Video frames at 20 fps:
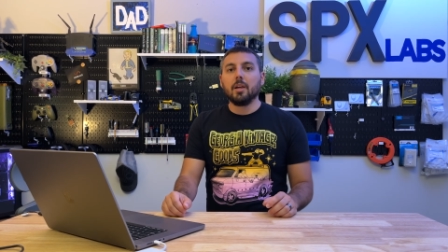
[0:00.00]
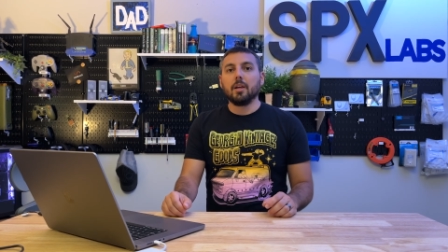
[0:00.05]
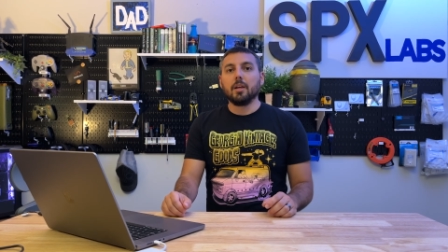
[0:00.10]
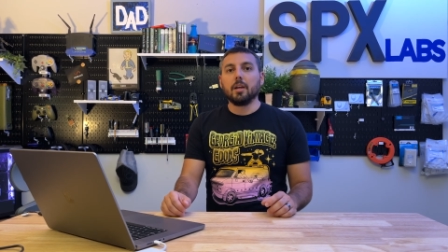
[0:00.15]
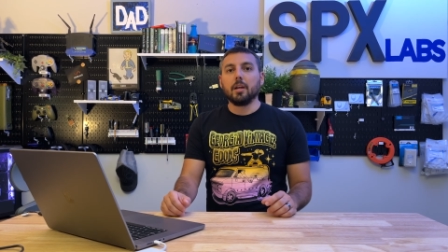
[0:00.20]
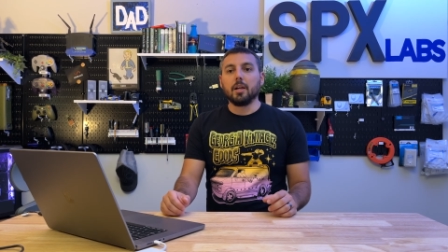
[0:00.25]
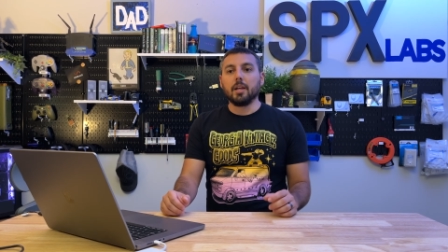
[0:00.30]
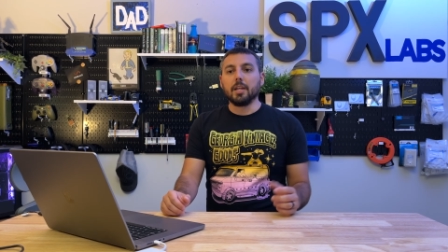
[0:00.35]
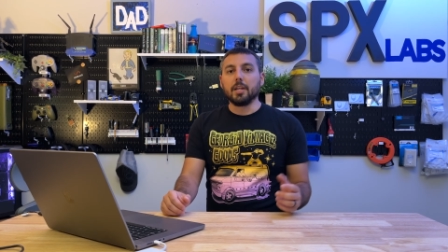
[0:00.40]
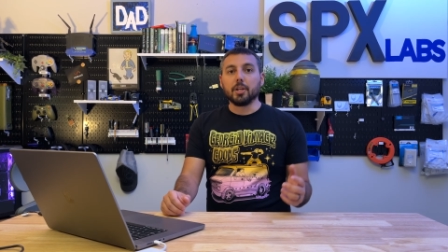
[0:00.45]

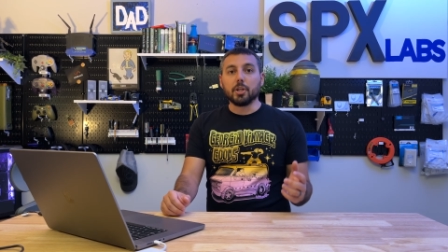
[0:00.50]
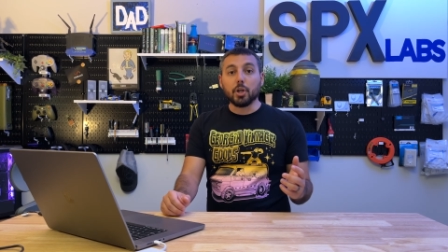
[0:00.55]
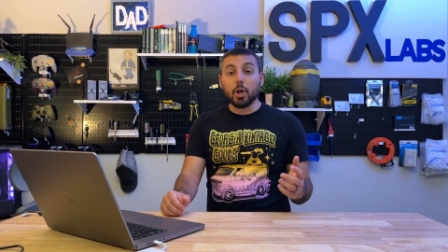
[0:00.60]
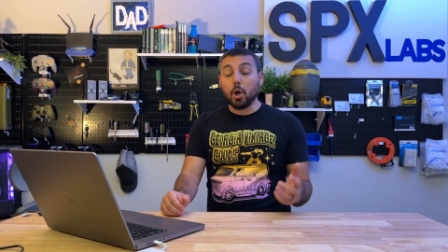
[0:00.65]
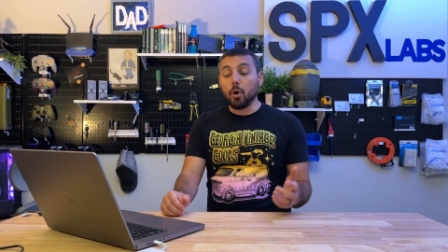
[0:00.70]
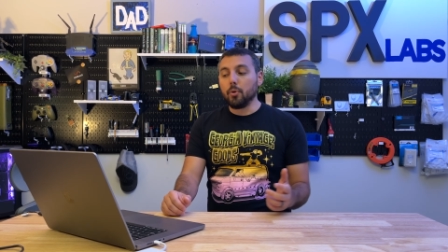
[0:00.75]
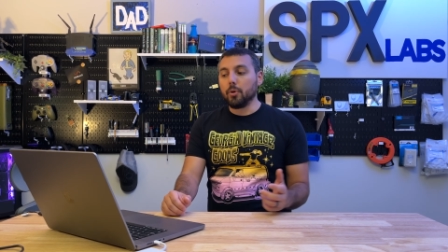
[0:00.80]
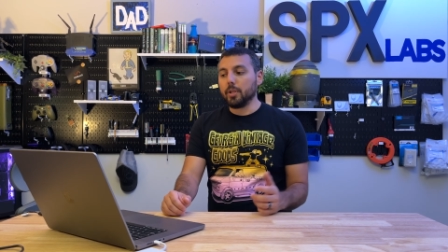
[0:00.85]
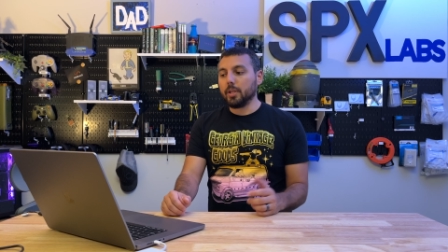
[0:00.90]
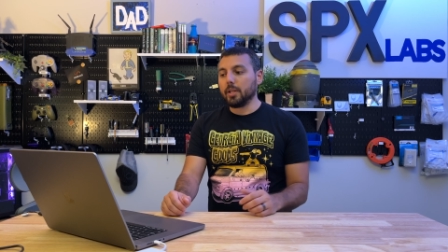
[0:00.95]
uh,
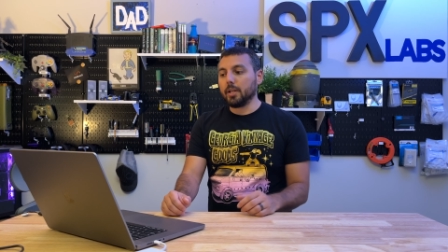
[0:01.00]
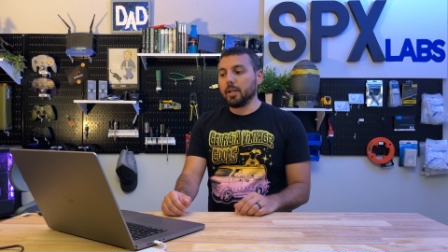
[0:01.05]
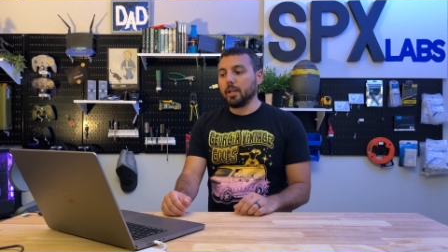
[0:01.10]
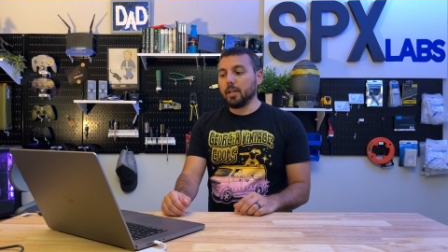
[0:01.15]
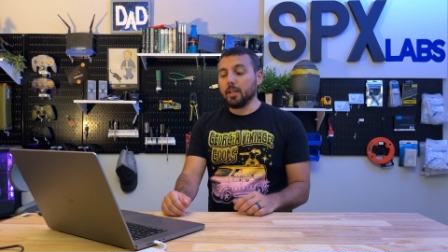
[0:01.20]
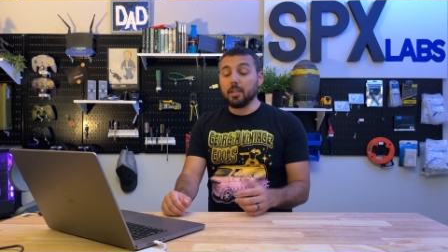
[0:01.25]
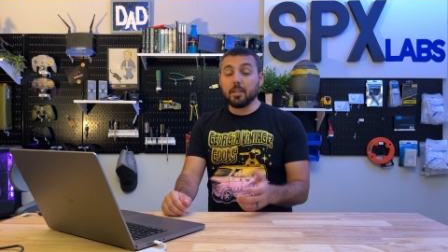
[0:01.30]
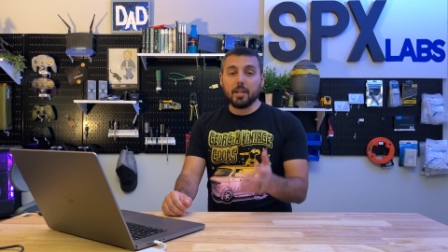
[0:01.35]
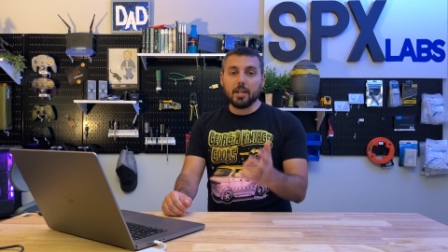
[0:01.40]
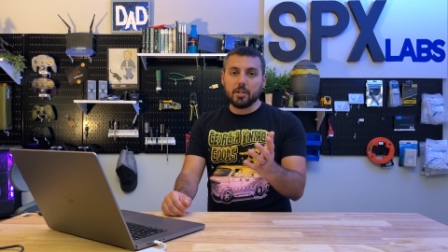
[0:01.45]
encoding
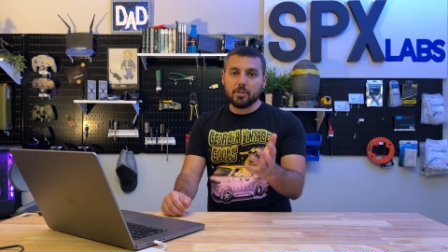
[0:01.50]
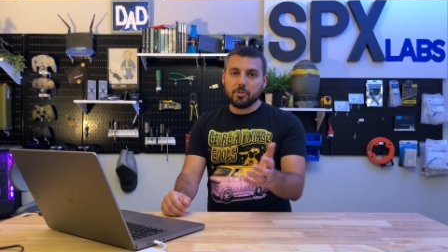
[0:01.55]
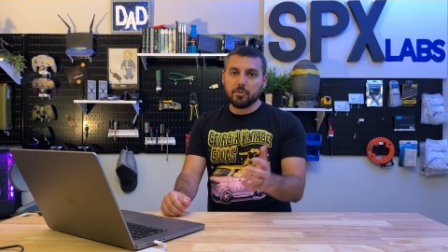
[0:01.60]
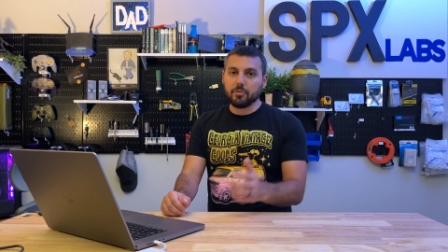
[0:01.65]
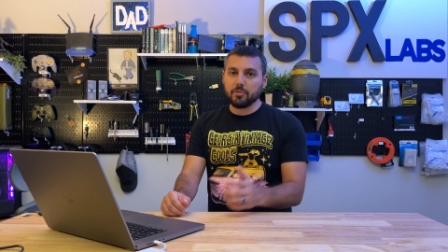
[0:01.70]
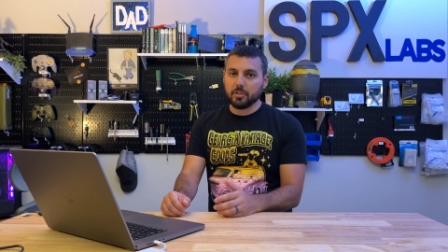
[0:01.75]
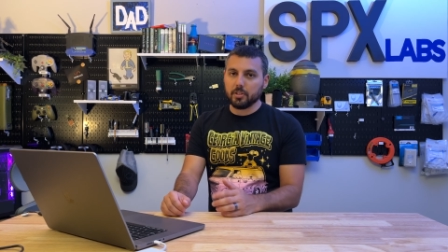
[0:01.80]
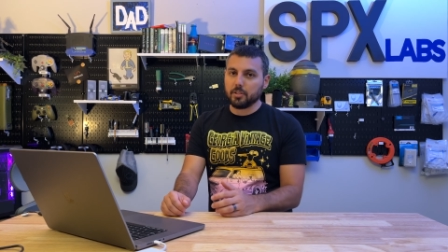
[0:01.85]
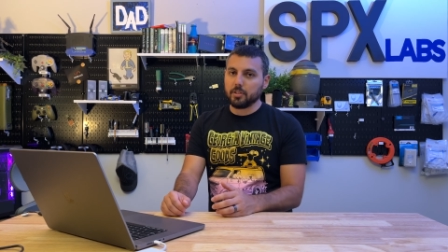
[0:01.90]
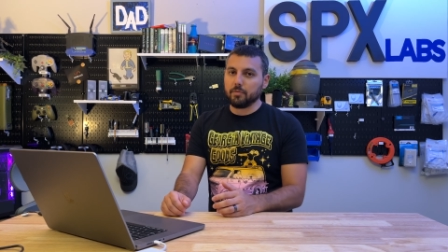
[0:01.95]
in
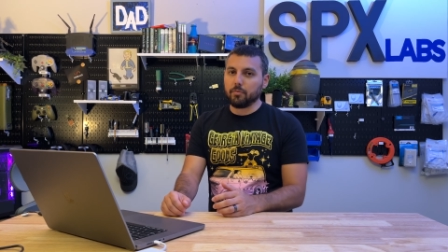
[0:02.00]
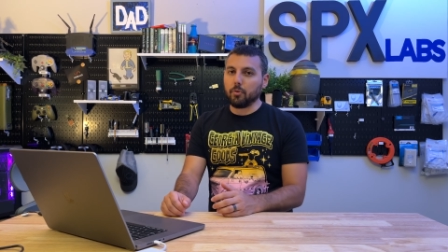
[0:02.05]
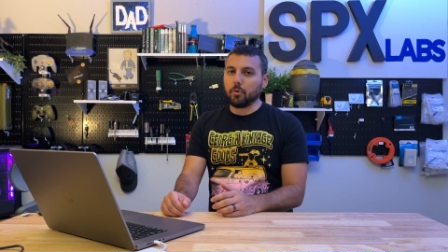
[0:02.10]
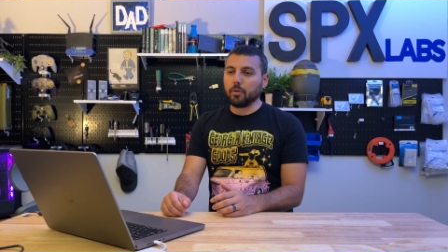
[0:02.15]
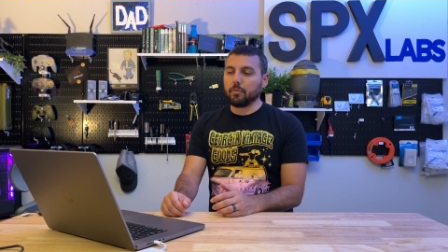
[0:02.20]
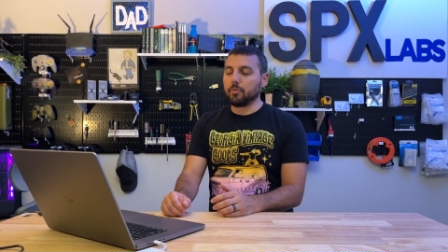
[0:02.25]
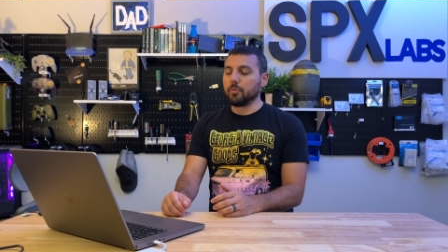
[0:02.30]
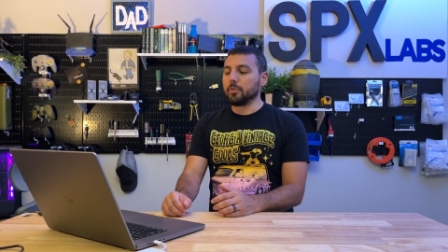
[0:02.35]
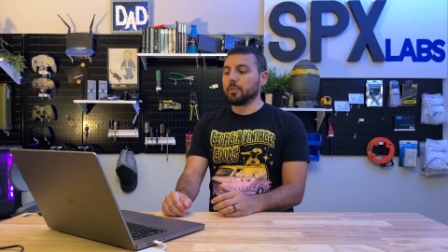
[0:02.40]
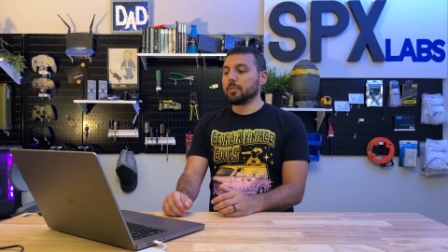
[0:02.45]
H264,
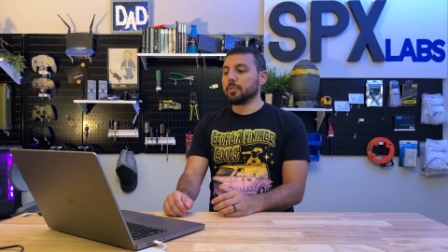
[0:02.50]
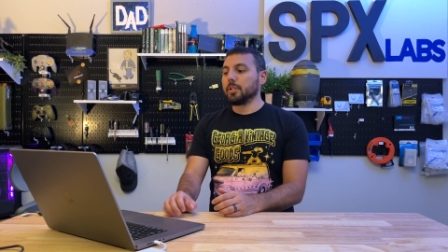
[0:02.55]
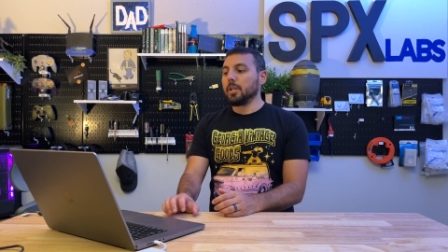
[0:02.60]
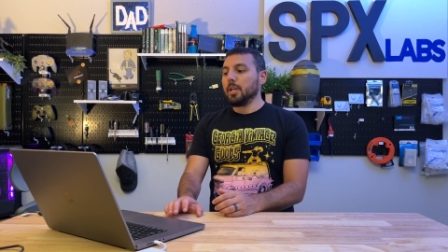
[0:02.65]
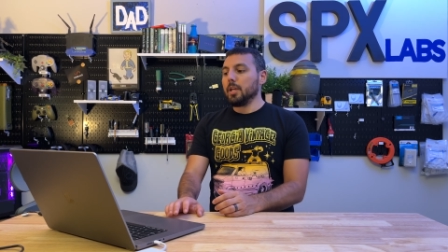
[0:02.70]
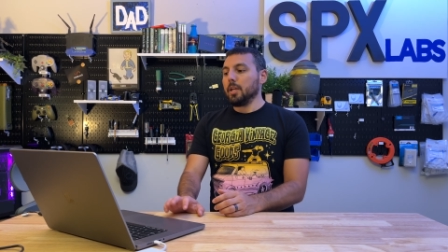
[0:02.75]
of course.